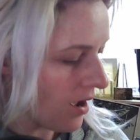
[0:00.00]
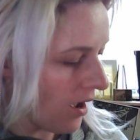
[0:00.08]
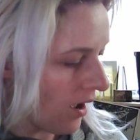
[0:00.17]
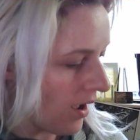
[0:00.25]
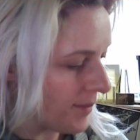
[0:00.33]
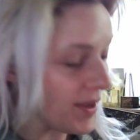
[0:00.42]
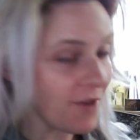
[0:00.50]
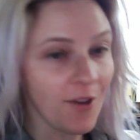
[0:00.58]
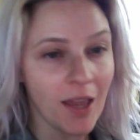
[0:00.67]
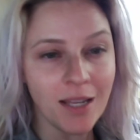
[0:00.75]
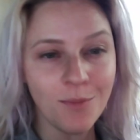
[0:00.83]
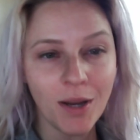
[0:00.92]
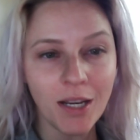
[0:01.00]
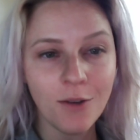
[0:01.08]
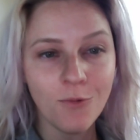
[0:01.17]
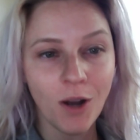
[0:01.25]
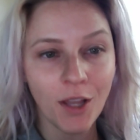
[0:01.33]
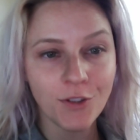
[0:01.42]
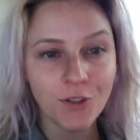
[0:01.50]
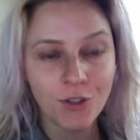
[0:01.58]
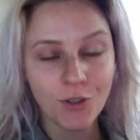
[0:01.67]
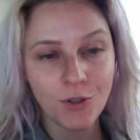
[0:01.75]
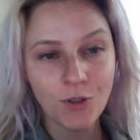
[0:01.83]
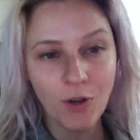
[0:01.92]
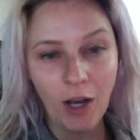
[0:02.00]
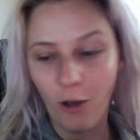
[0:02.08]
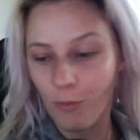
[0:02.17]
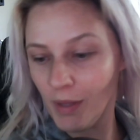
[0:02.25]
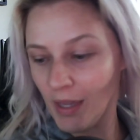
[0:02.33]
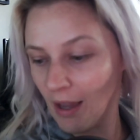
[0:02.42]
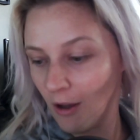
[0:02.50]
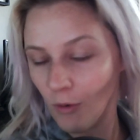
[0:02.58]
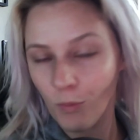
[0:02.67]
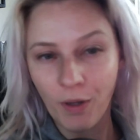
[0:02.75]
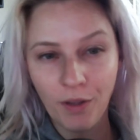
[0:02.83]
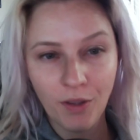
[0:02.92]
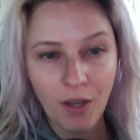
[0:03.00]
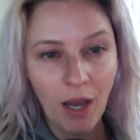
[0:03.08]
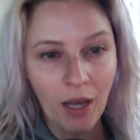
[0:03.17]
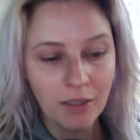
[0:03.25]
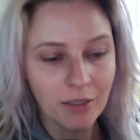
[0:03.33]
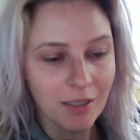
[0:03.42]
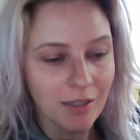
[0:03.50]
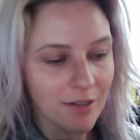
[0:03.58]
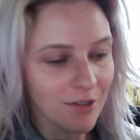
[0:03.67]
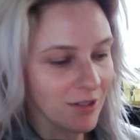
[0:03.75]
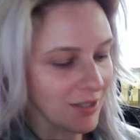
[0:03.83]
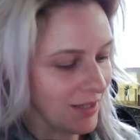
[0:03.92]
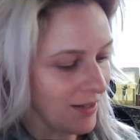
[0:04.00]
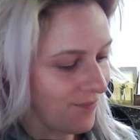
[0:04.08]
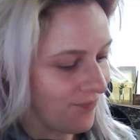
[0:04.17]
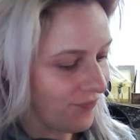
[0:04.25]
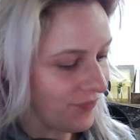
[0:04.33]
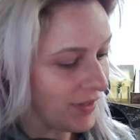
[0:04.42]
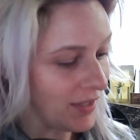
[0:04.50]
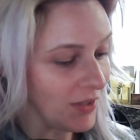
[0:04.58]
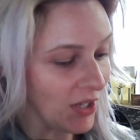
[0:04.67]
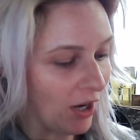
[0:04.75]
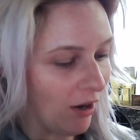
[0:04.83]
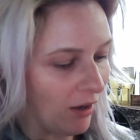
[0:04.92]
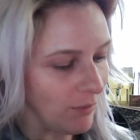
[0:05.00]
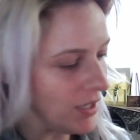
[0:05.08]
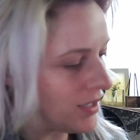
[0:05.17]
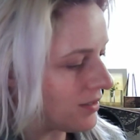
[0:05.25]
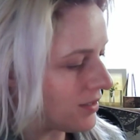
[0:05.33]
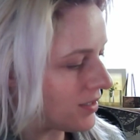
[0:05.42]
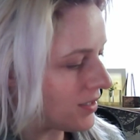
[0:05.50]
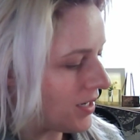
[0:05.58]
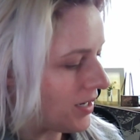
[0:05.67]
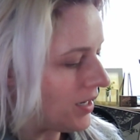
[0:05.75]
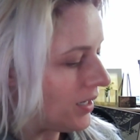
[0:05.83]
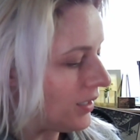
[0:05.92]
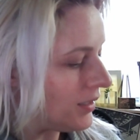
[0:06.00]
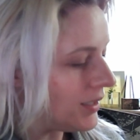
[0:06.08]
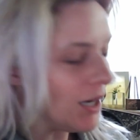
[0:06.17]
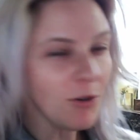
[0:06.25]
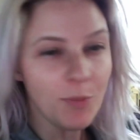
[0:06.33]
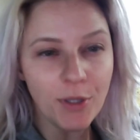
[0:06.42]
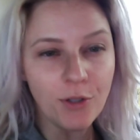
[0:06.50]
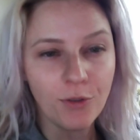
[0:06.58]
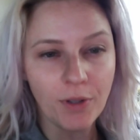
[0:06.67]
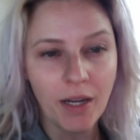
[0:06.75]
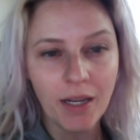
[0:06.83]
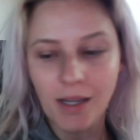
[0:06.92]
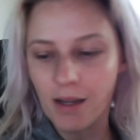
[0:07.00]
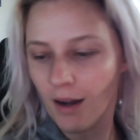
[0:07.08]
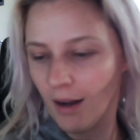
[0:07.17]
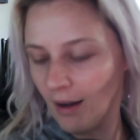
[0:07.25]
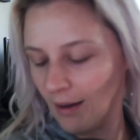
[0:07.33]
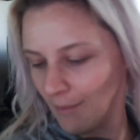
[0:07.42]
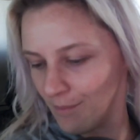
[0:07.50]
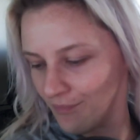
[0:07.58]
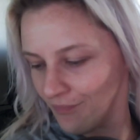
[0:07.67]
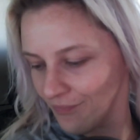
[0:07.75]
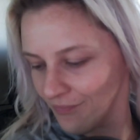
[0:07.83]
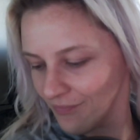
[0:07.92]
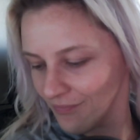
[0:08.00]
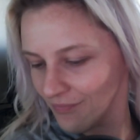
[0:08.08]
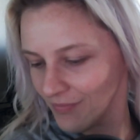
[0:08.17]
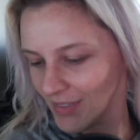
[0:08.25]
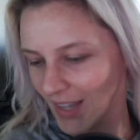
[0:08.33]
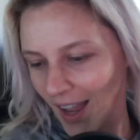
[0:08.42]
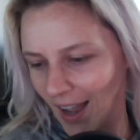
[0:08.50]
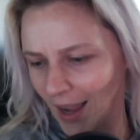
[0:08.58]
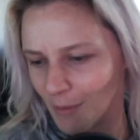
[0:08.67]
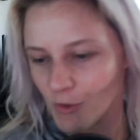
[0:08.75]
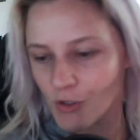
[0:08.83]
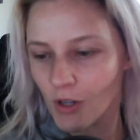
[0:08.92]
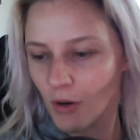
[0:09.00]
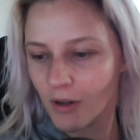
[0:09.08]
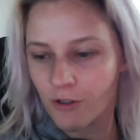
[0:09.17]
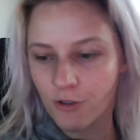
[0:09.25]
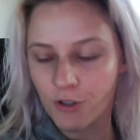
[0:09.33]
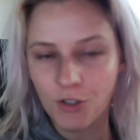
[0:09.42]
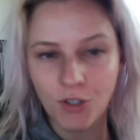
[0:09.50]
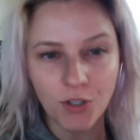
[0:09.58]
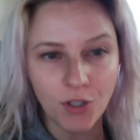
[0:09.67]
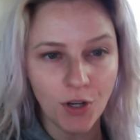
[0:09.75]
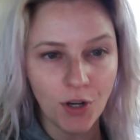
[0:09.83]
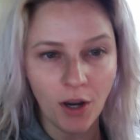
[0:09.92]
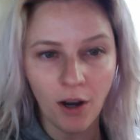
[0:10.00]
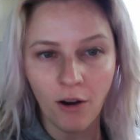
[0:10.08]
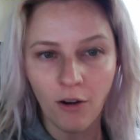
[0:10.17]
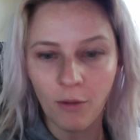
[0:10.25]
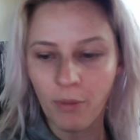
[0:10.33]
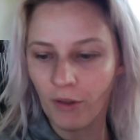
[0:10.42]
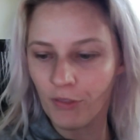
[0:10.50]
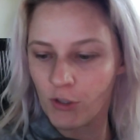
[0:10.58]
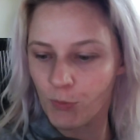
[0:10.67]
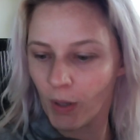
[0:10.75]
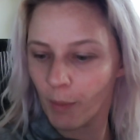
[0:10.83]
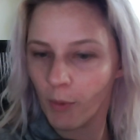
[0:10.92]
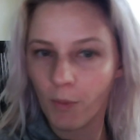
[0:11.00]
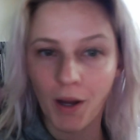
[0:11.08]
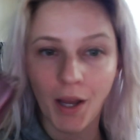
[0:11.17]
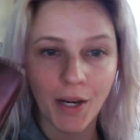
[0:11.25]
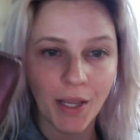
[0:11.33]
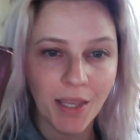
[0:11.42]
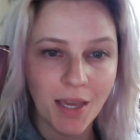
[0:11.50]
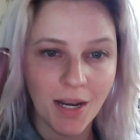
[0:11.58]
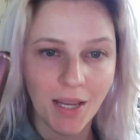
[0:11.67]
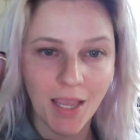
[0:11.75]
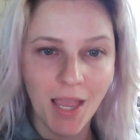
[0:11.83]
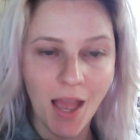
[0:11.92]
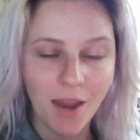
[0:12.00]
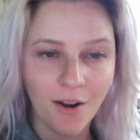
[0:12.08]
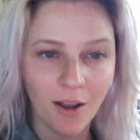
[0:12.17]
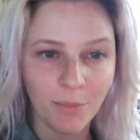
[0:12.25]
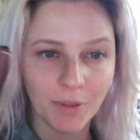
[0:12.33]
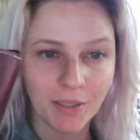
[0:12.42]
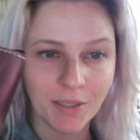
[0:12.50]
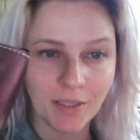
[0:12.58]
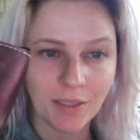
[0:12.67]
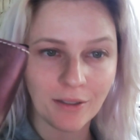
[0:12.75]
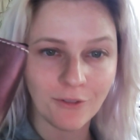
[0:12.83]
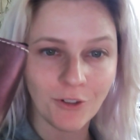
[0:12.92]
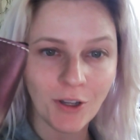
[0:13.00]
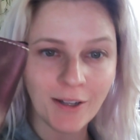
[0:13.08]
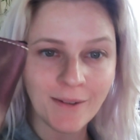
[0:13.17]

If anybody wants to help me out with colors in the comments, that would be great. Yeah, I'm so interested to know about this purple one. Again, I cannot believe